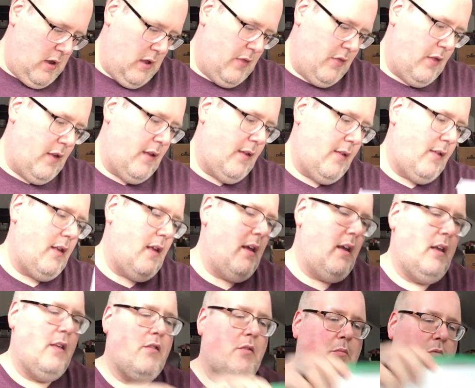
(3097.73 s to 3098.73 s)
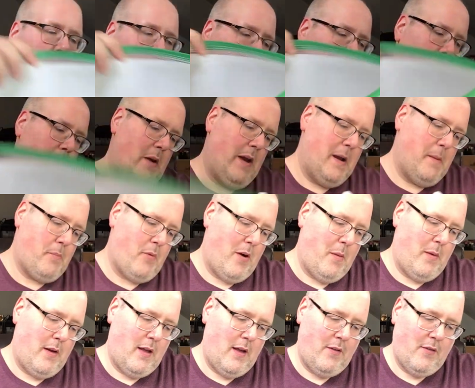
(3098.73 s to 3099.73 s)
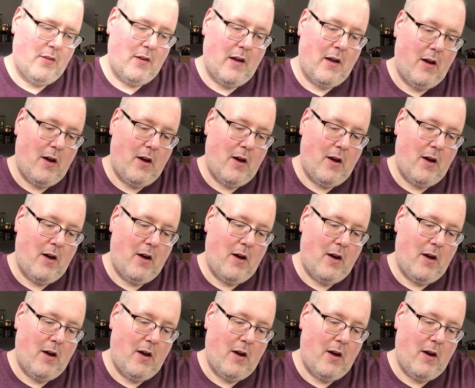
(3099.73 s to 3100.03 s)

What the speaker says: This is from Twin Peaks Primitives.